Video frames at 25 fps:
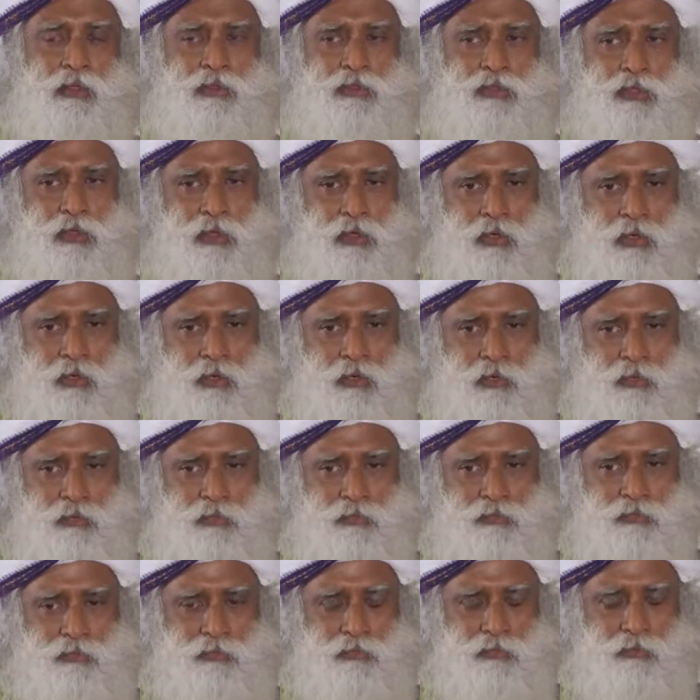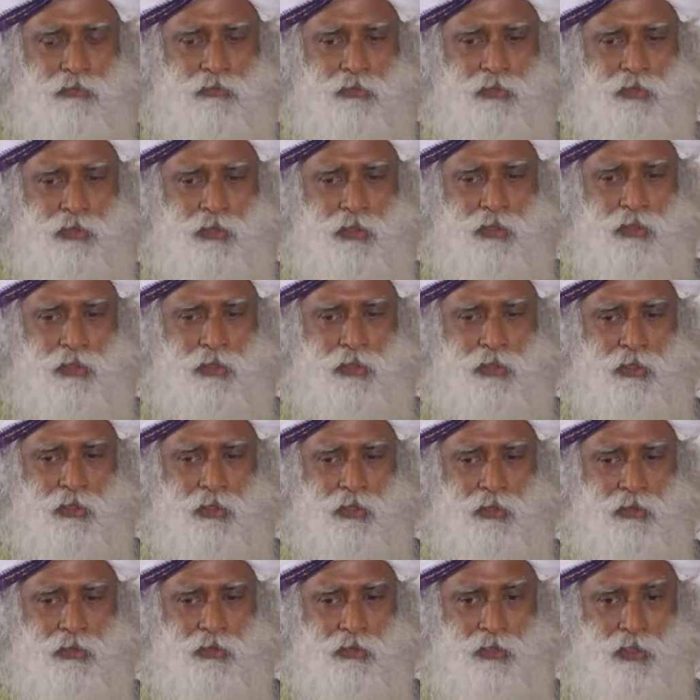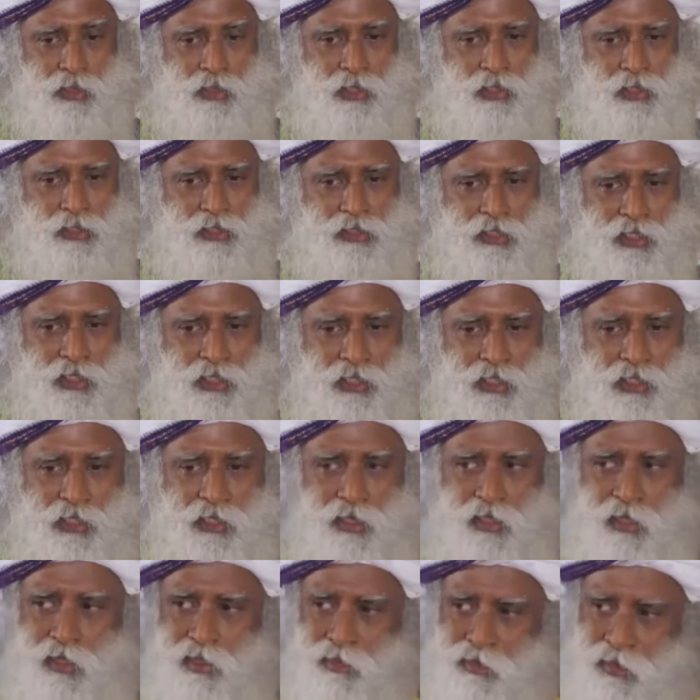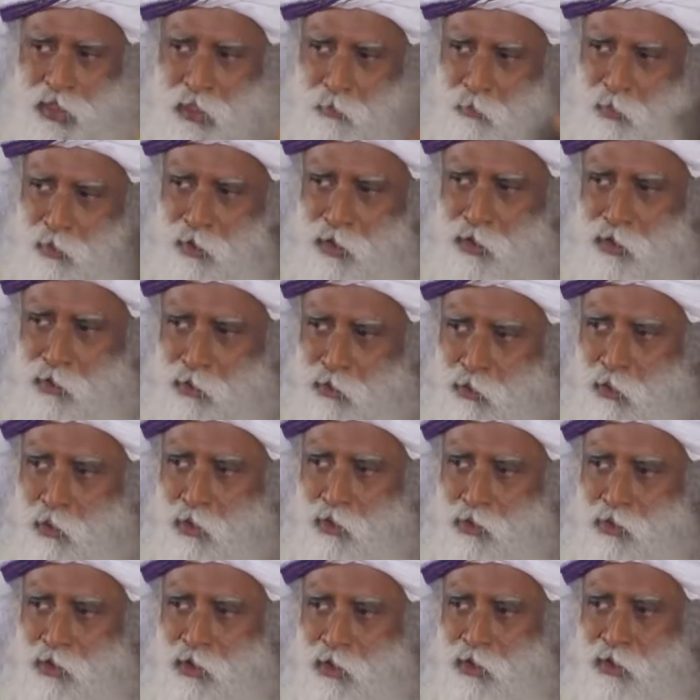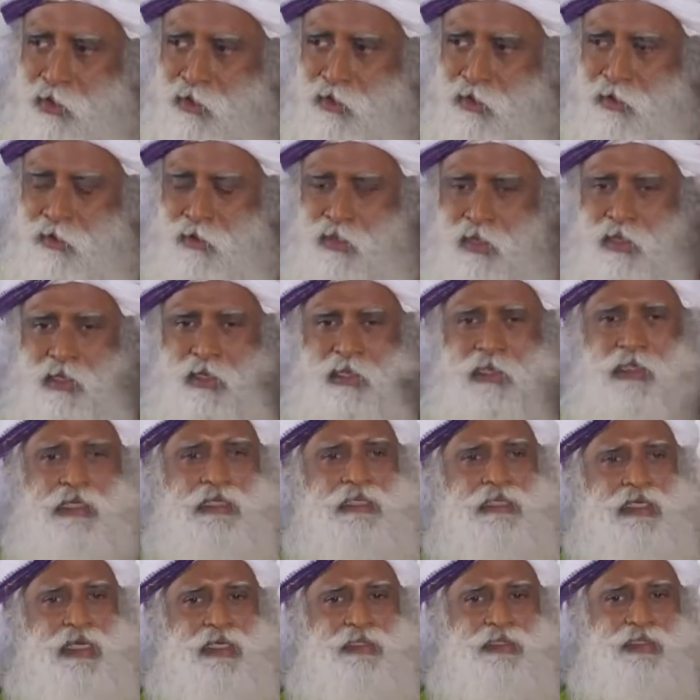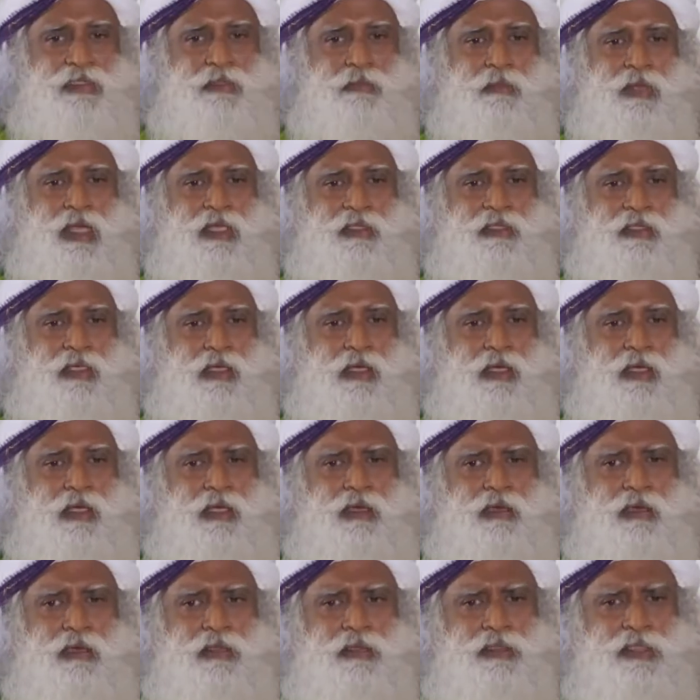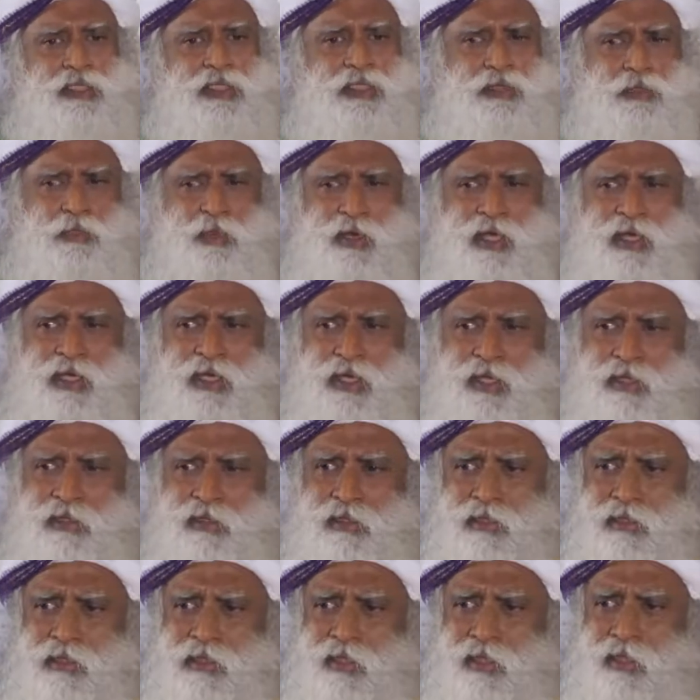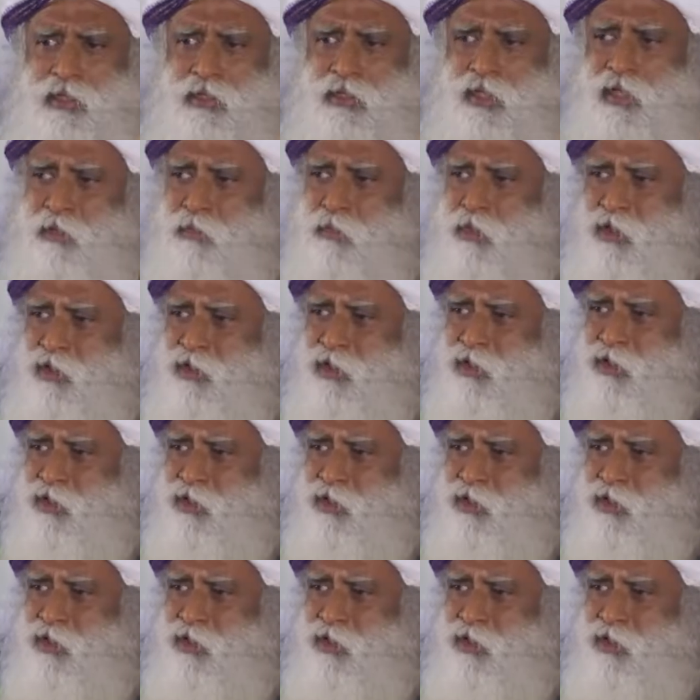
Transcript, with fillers: So, he is setting an example in those days it doesn't matter, she's pregnant, that means